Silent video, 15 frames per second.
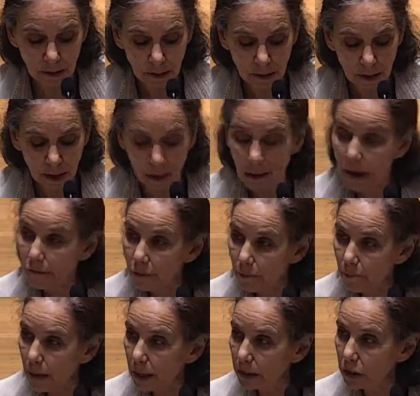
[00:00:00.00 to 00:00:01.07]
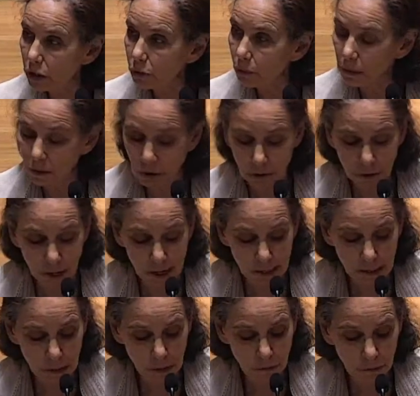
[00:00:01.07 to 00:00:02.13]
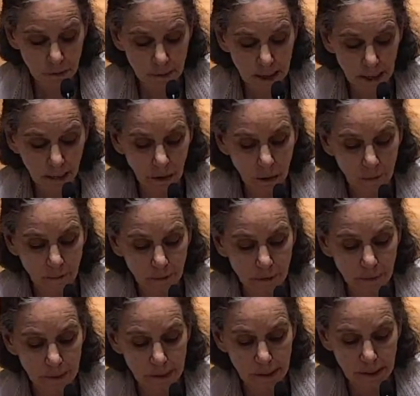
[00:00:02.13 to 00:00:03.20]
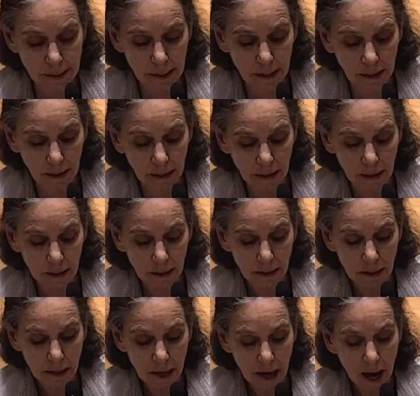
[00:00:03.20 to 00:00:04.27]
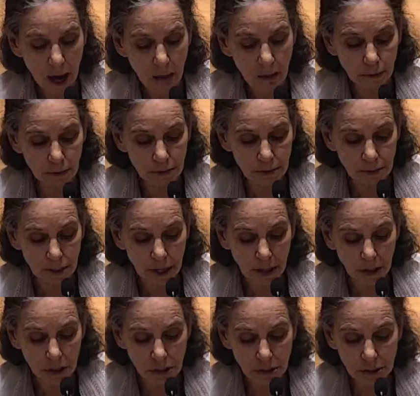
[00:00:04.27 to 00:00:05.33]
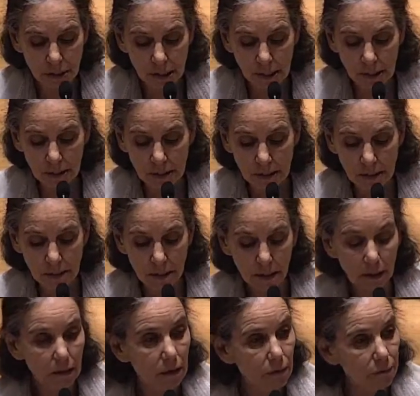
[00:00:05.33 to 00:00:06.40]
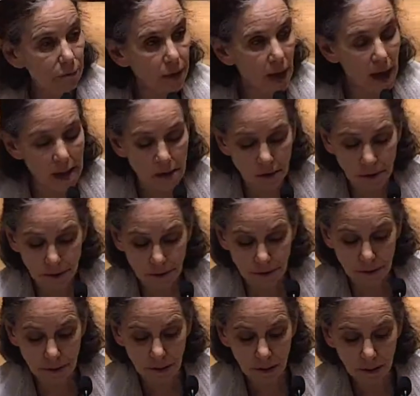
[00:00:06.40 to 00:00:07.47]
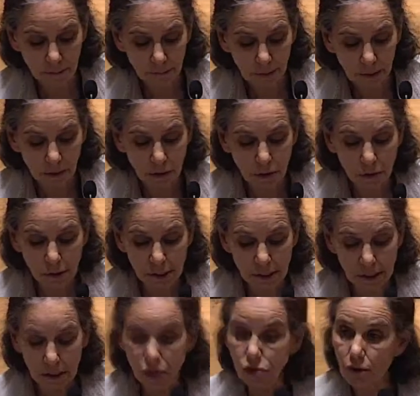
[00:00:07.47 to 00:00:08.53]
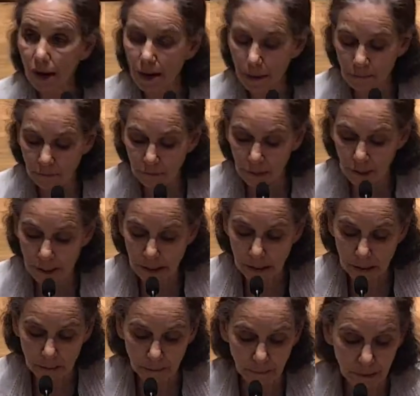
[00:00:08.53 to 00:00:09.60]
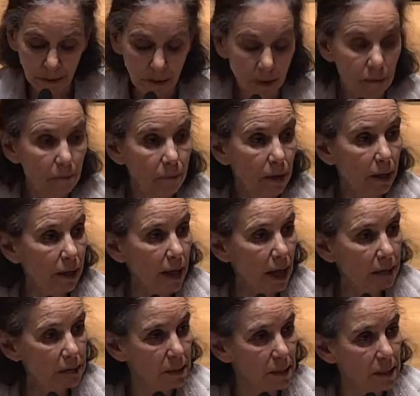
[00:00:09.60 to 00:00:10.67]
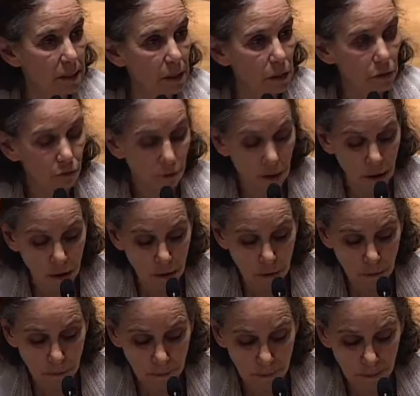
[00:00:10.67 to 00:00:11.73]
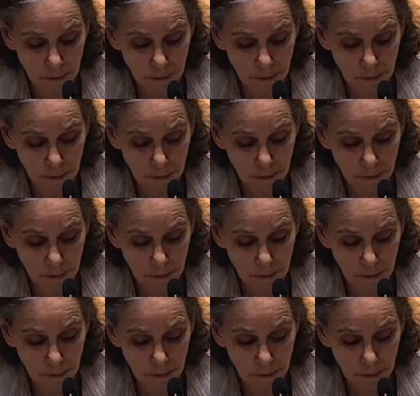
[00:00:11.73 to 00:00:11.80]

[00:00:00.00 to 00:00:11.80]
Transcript: However much one tries to remain optimistic, how can such scenes of chaos and noisy triumphalism be a catalyst for hope?